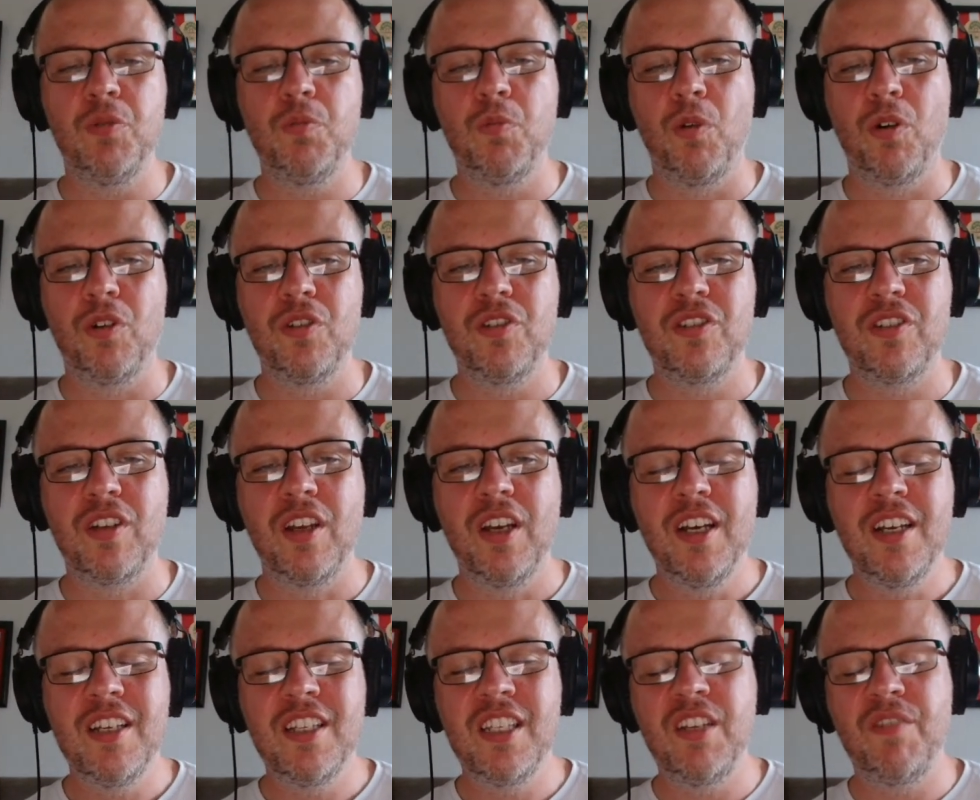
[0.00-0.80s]
once
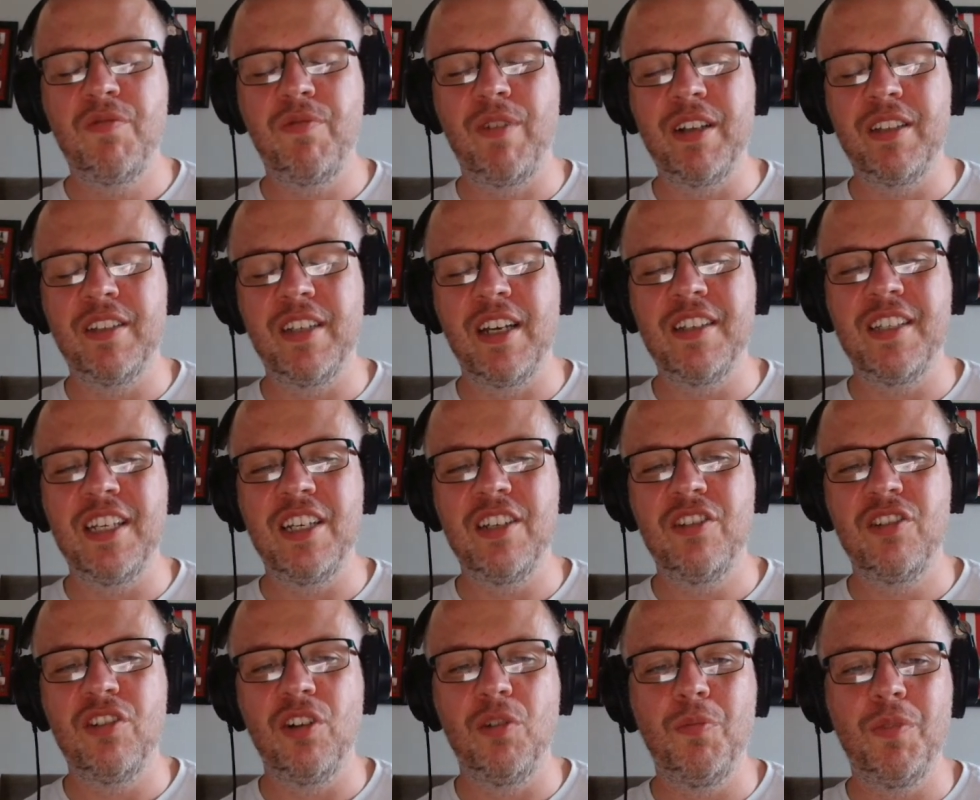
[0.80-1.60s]
Cifuentes is
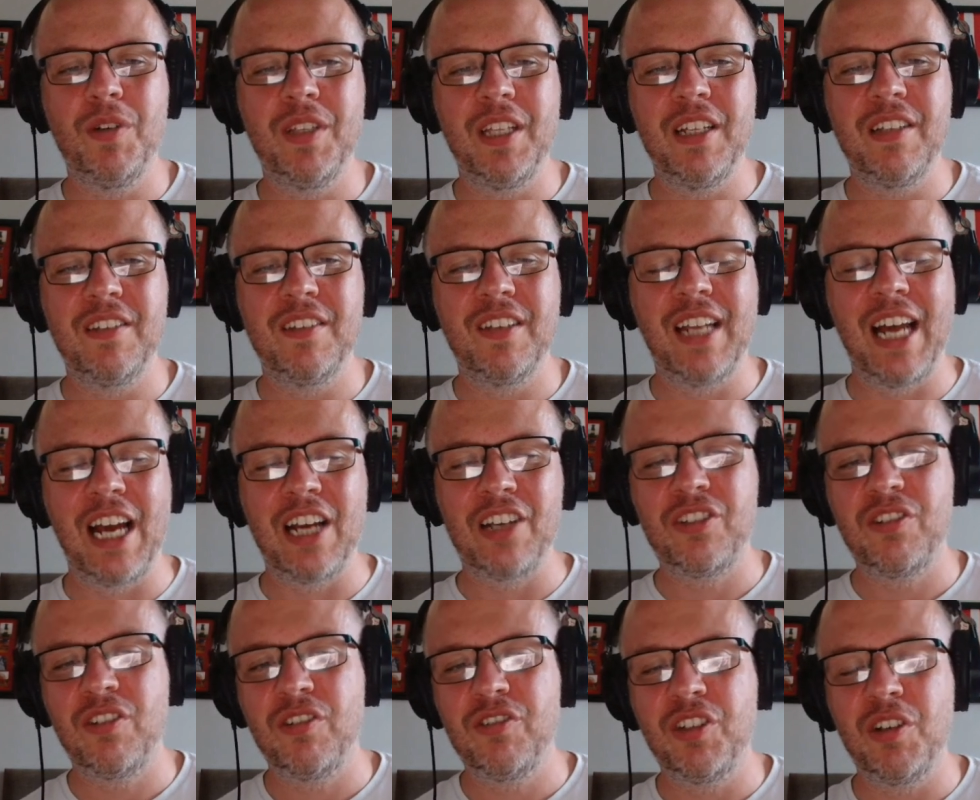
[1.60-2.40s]
done with
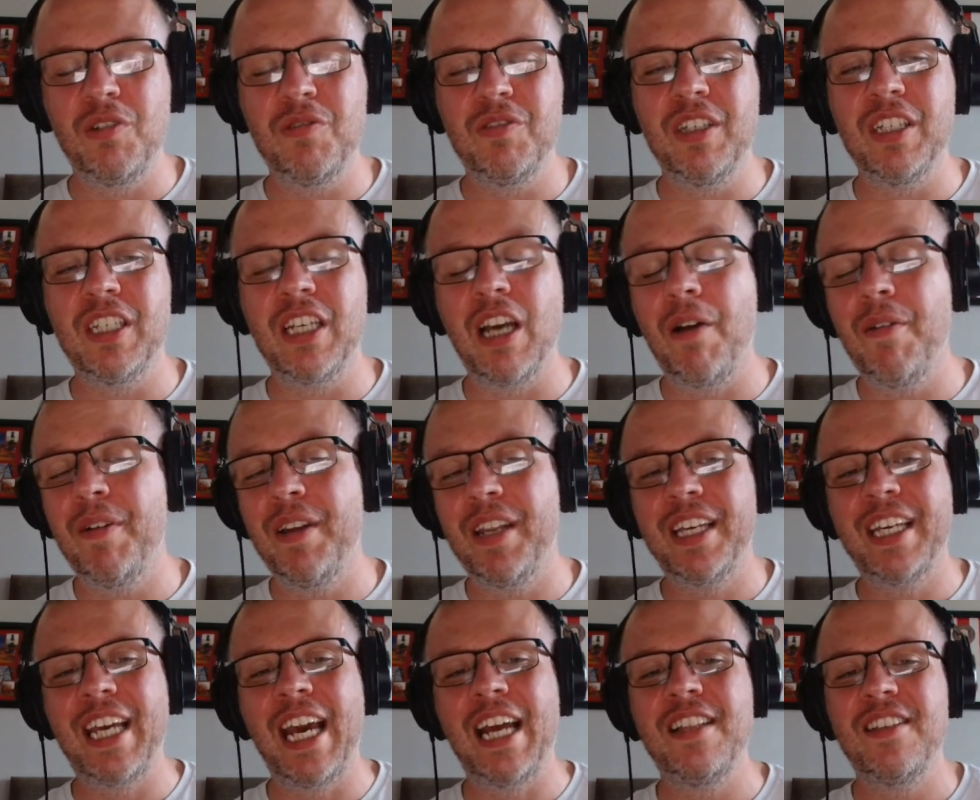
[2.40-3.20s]
international duty, going
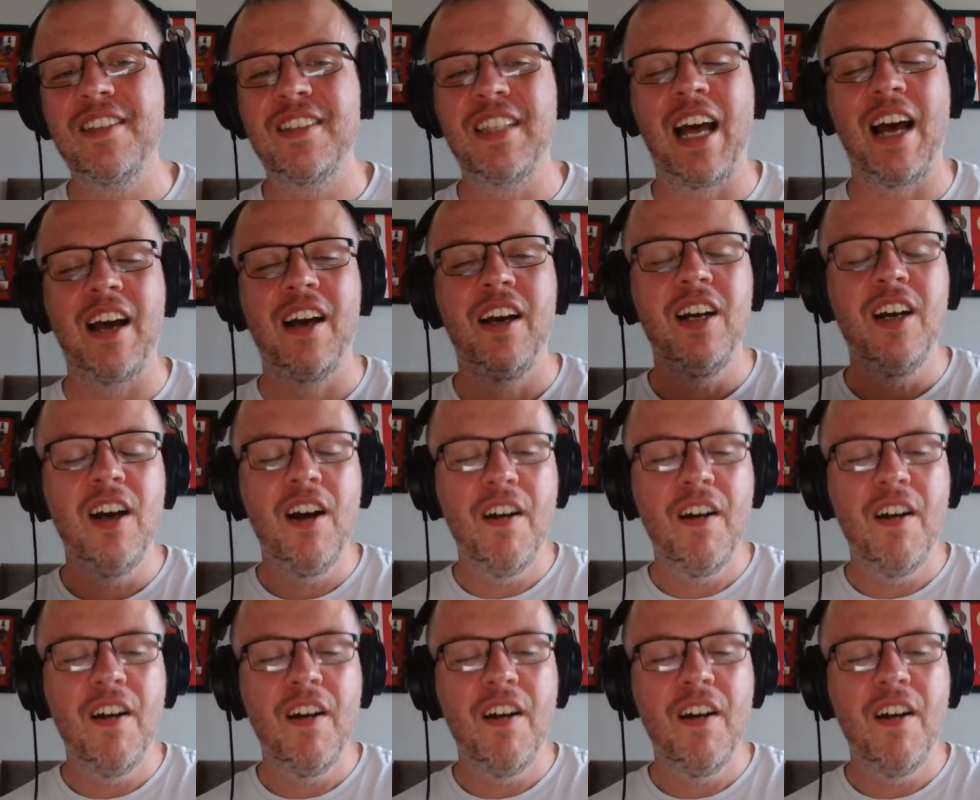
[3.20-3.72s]
against that